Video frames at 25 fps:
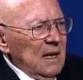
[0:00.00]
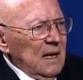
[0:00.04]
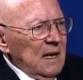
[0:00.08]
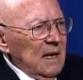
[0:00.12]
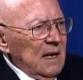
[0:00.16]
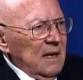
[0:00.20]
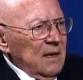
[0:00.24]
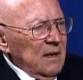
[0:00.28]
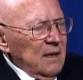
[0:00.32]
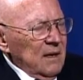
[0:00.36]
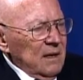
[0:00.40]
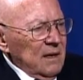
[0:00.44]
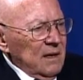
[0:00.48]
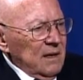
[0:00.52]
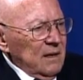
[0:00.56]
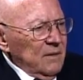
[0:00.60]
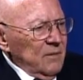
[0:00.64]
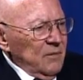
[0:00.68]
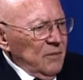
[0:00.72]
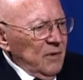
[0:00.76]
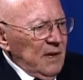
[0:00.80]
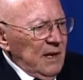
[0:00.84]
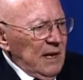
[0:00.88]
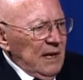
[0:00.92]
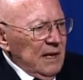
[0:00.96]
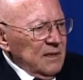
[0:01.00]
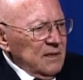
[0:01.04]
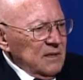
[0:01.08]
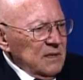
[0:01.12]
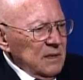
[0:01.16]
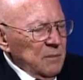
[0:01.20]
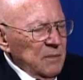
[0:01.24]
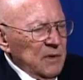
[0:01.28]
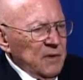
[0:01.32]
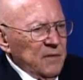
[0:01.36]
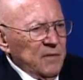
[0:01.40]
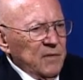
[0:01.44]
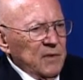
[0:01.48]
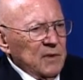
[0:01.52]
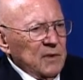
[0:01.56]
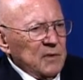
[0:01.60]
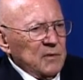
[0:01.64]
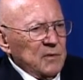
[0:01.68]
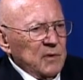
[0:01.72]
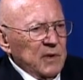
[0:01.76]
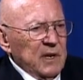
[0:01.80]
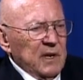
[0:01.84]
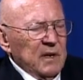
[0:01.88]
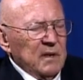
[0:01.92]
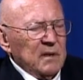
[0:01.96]
And we had some
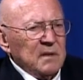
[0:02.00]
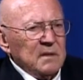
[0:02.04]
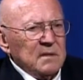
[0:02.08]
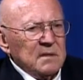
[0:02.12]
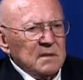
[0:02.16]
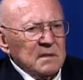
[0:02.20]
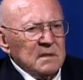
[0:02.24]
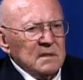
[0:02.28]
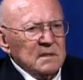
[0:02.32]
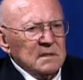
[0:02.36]
infiltrators.